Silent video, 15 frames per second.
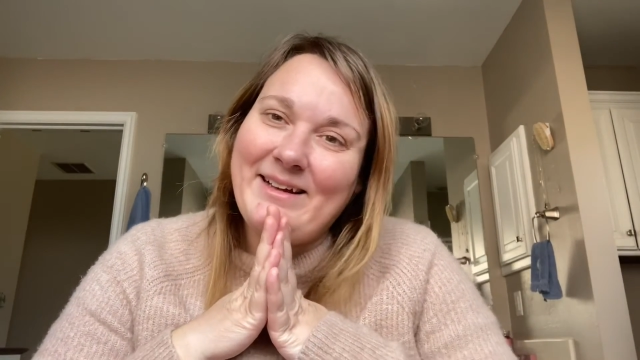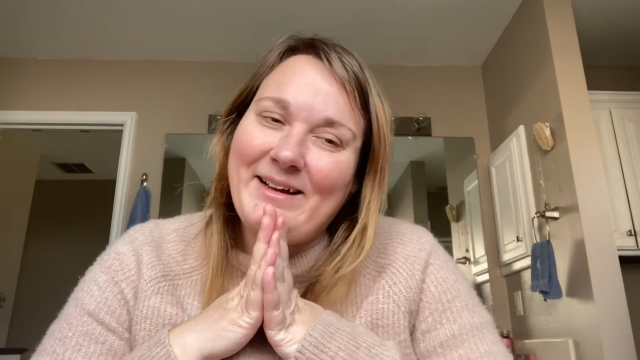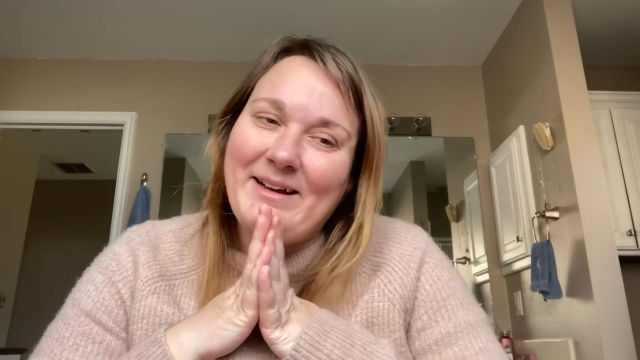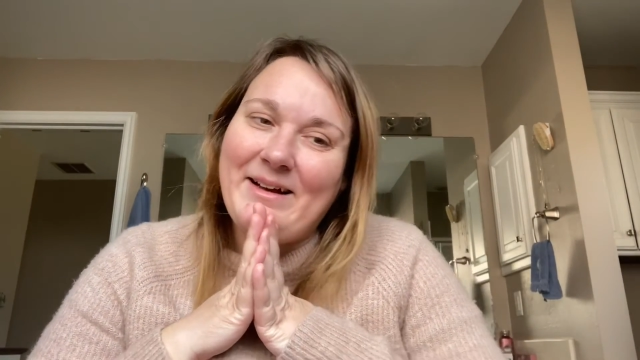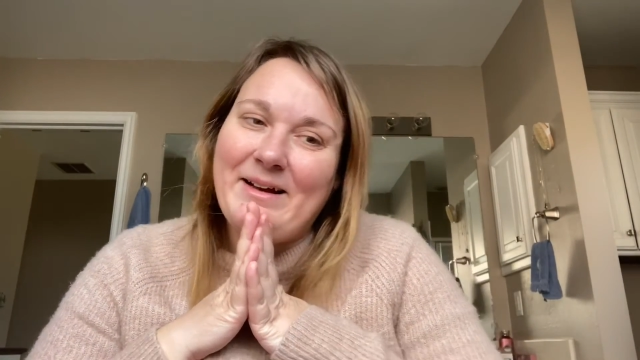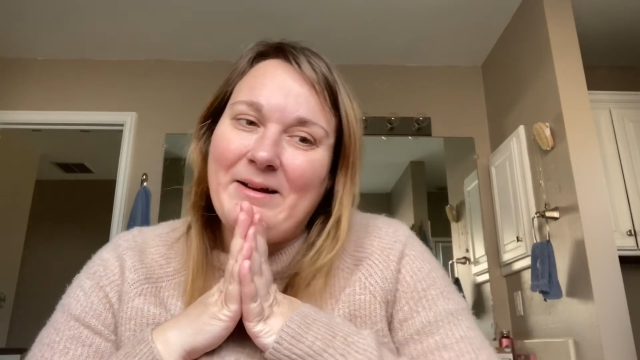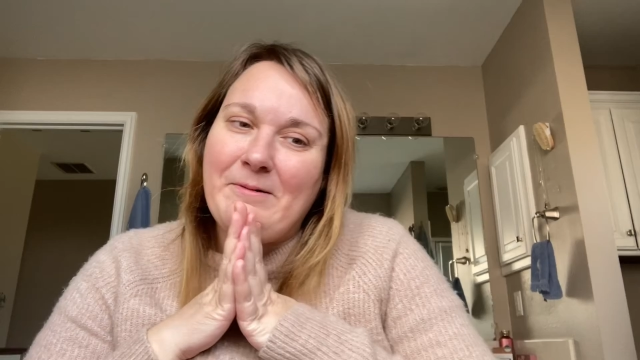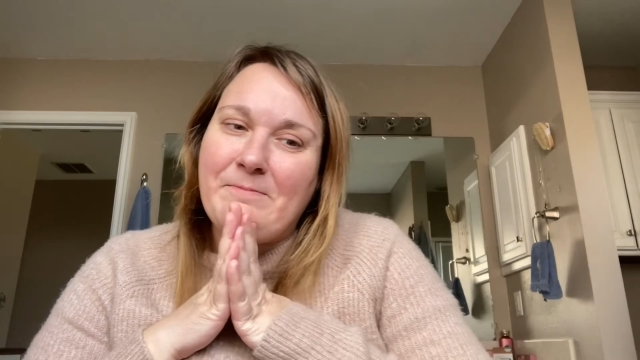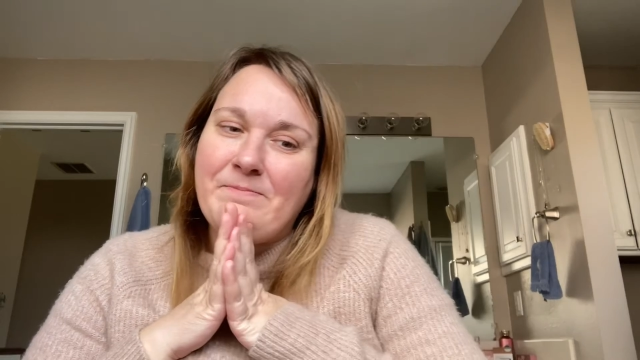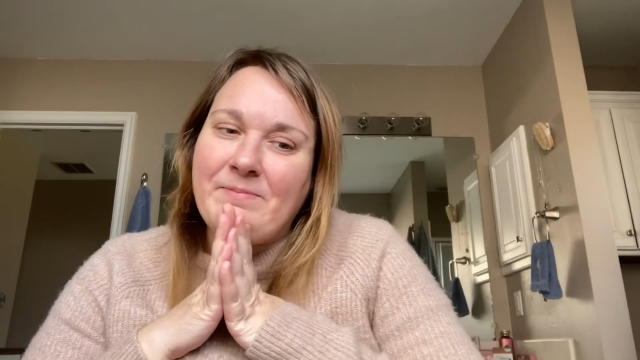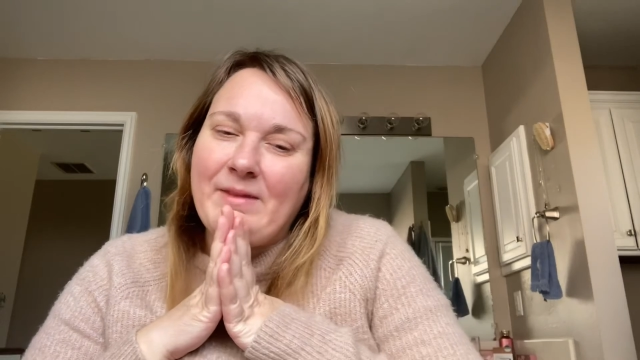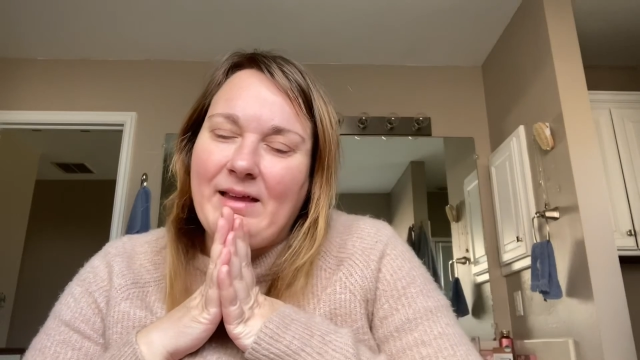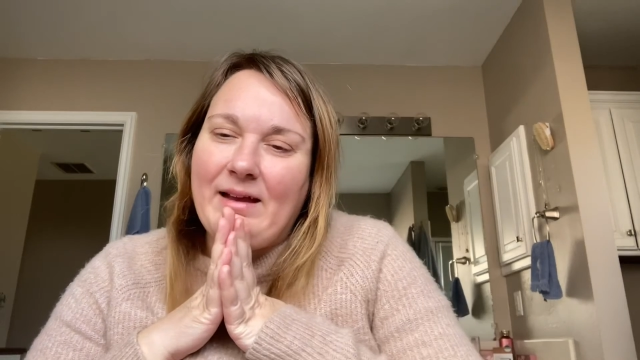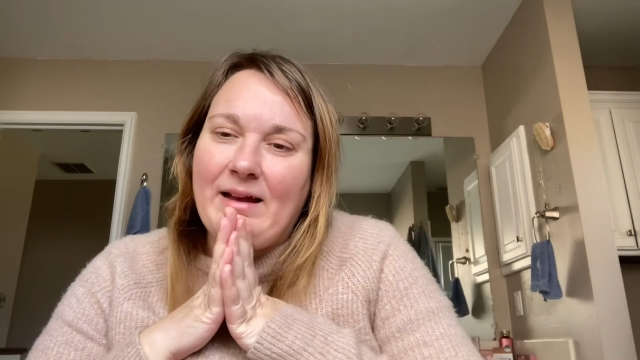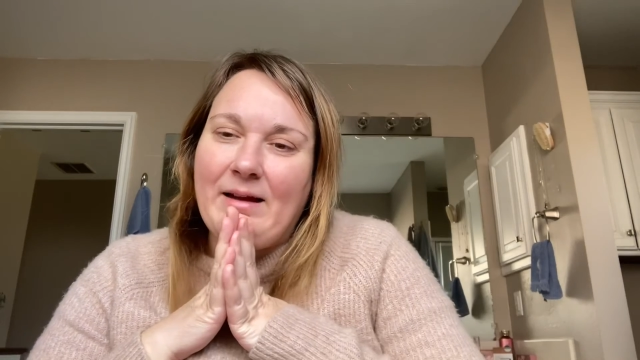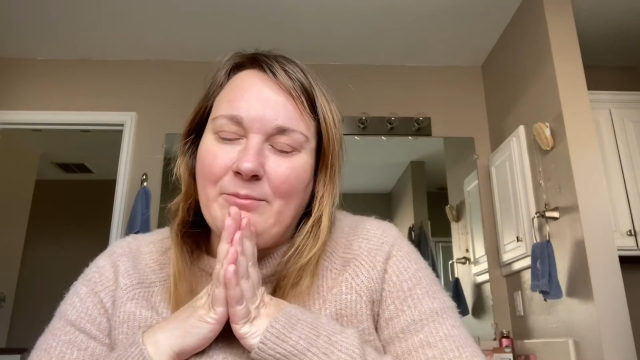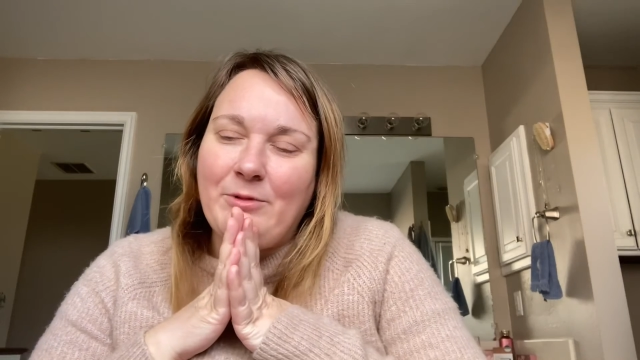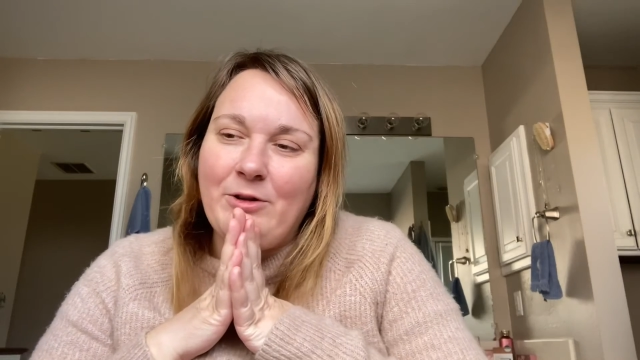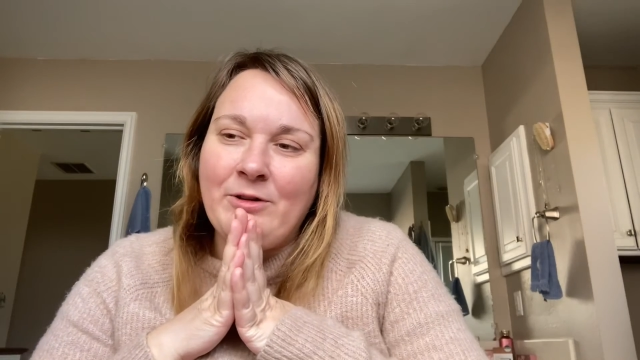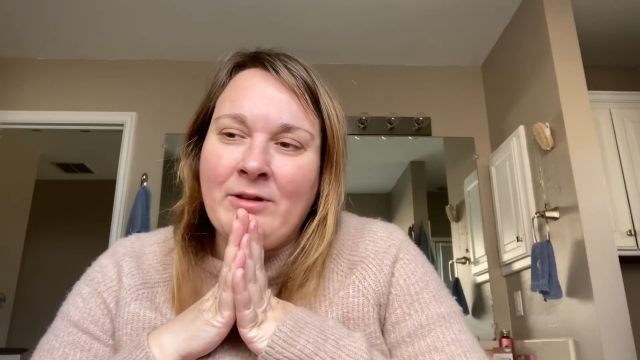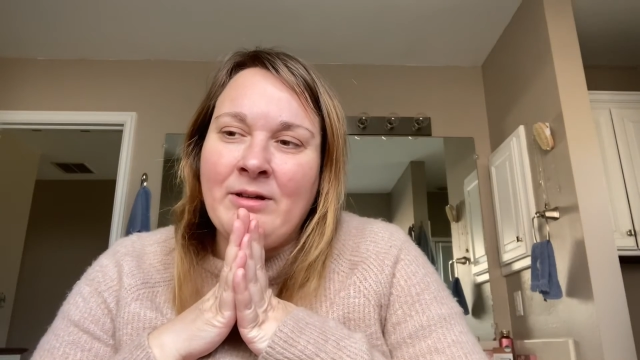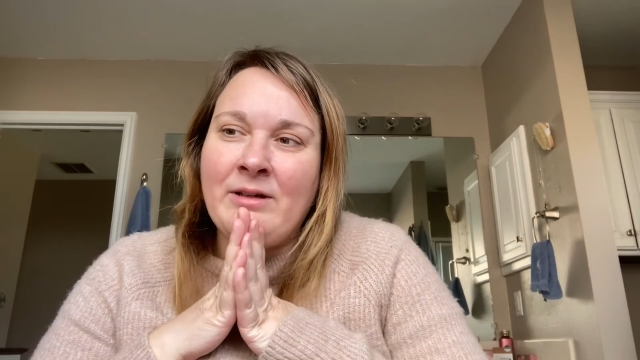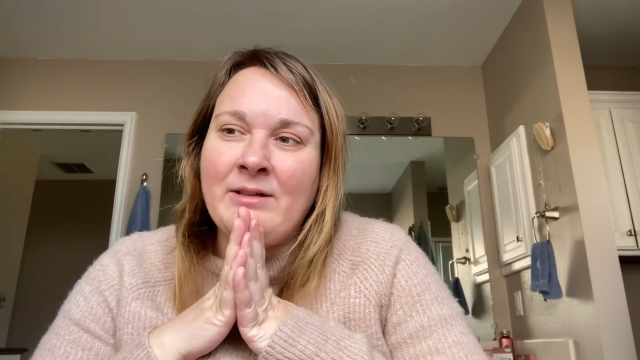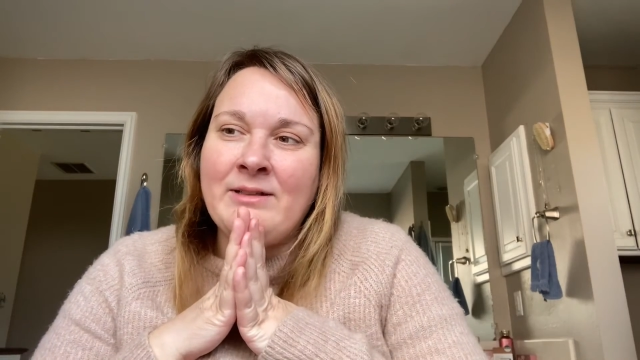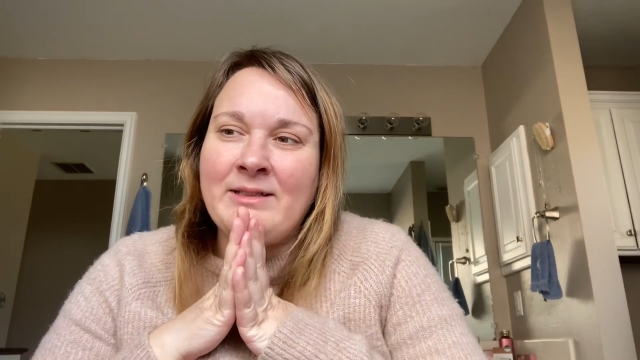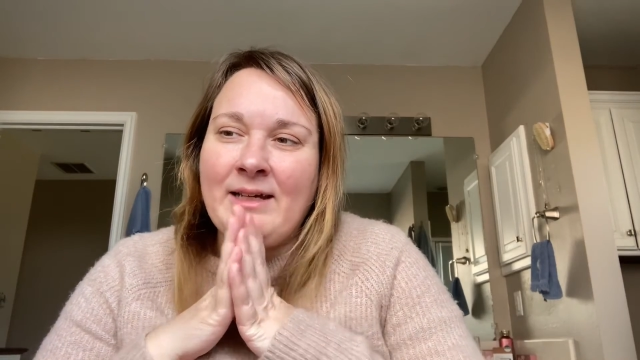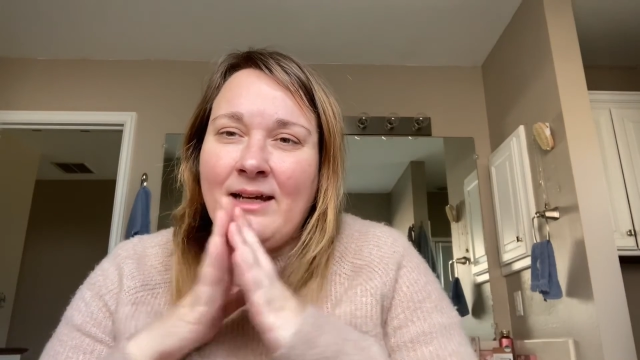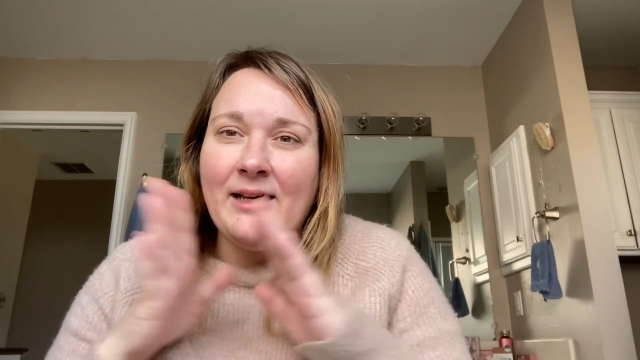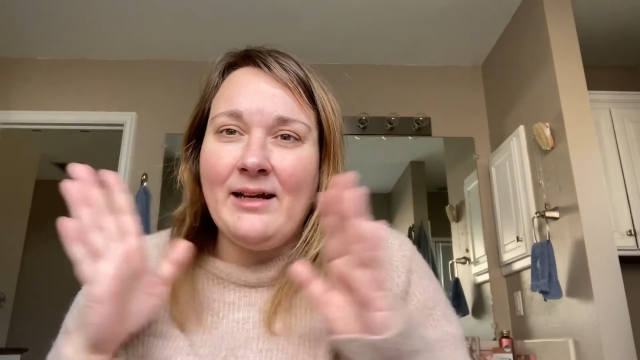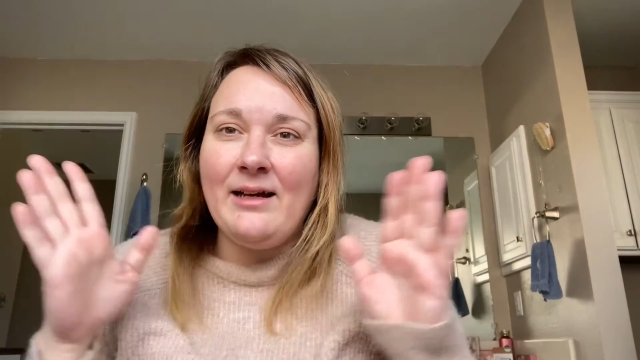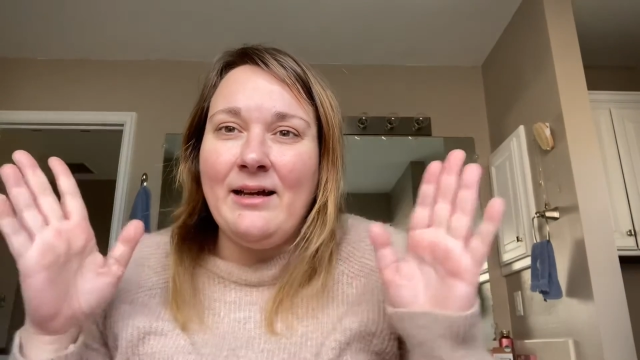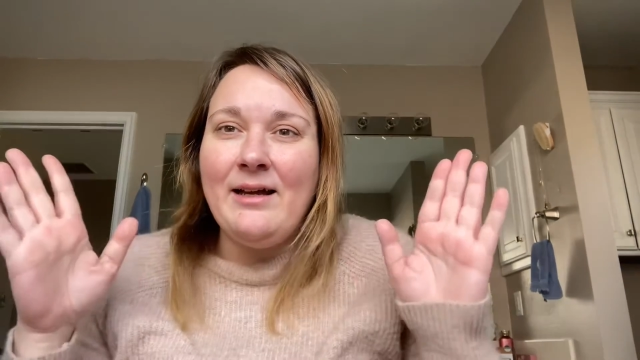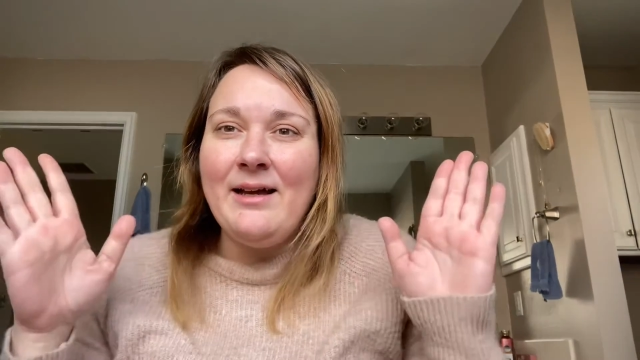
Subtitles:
I'm gonna take